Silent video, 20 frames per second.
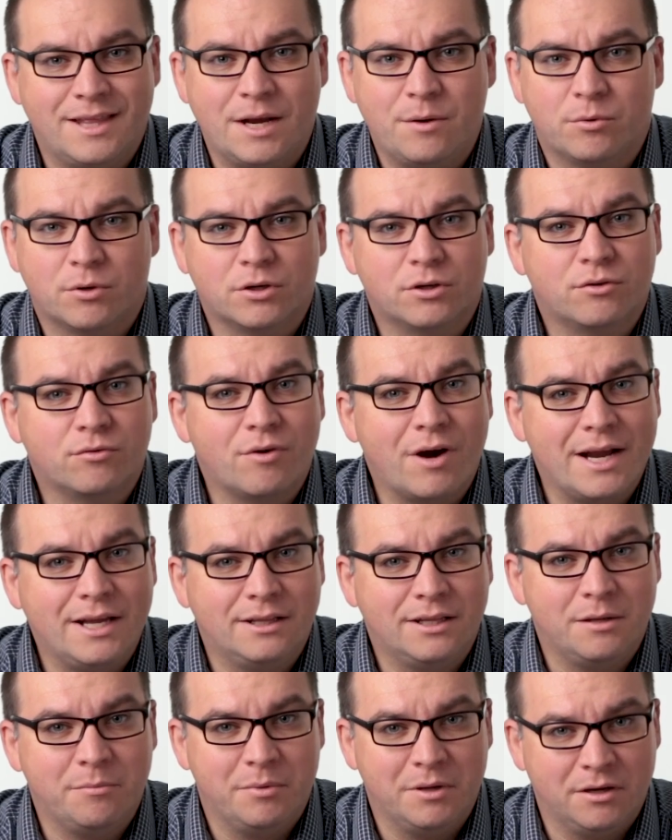They were
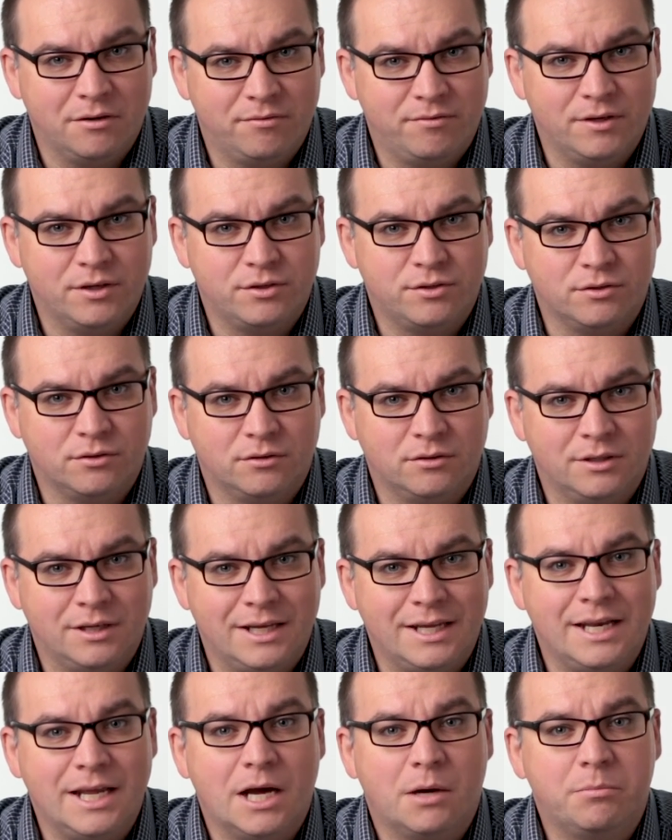greatly beneficial
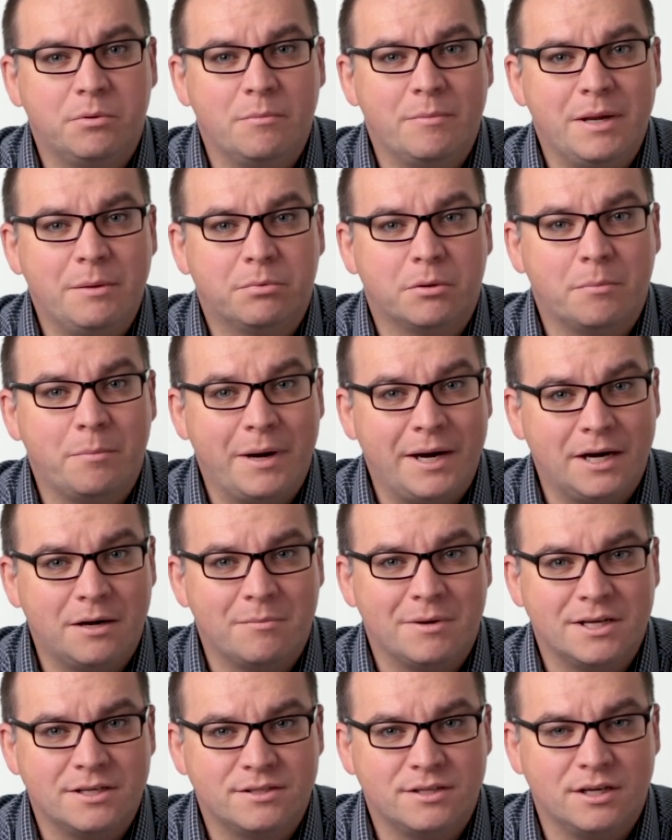in helping me prepare
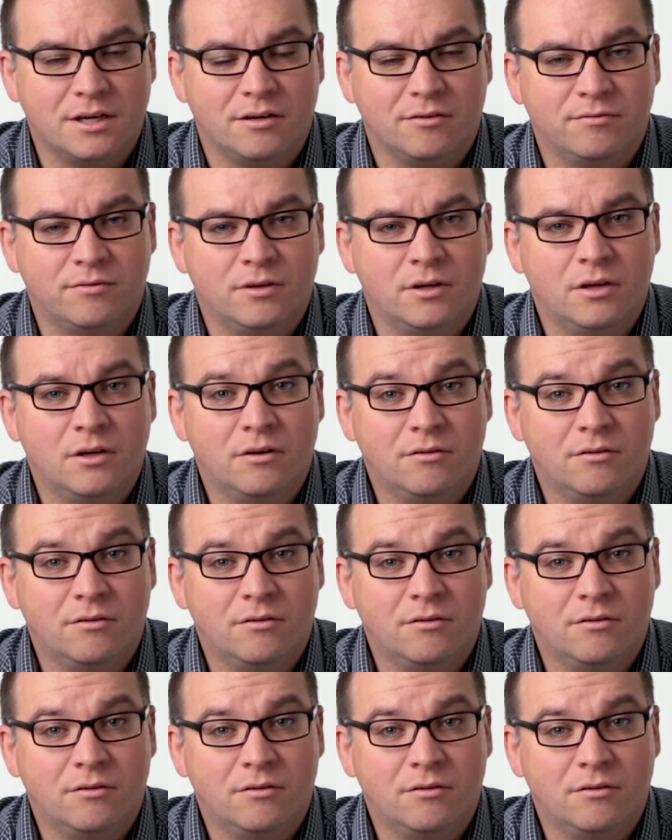myself